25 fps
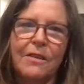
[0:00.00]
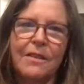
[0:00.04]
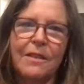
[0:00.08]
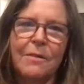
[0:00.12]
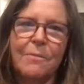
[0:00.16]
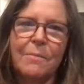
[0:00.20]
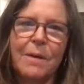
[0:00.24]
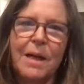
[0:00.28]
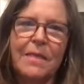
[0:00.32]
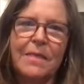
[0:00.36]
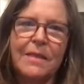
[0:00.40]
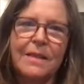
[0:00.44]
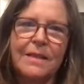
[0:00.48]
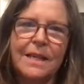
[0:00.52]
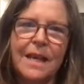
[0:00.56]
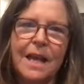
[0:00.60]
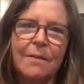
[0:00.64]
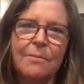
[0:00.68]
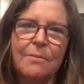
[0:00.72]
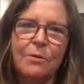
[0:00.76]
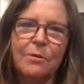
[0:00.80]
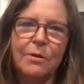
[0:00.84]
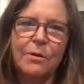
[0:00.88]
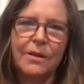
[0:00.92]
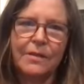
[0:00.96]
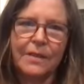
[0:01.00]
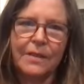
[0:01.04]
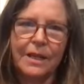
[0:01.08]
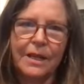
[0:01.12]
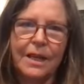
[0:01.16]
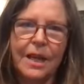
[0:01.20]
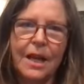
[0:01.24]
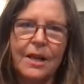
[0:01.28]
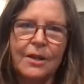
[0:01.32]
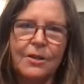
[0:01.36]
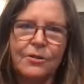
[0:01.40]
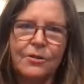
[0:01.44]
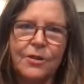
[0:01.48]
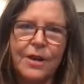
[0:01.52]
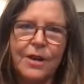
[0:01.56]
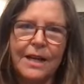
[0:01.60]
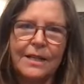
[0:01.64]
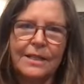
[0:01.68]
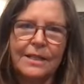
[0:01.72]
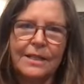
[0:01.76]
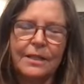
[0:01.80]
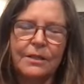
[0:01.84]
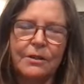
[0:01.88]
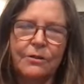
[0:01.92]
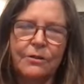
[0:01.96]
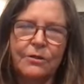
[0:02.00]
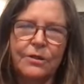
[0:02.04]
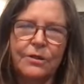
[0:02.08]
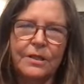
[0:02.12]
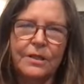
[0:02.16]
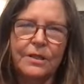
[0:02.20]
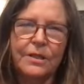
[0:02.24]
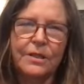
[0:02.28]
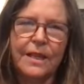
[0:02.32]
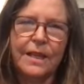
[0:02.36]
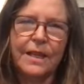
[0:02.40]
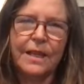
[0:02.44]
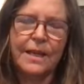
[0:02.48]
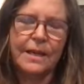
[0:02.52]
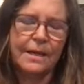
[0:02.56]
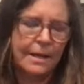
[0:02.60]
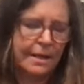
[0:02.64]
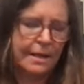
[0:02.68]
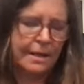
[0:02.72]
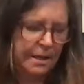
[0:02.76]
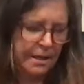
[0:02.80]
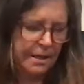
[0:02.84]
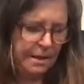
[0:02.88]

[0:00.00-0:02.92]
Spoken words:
and then by the time you get the contract and you think,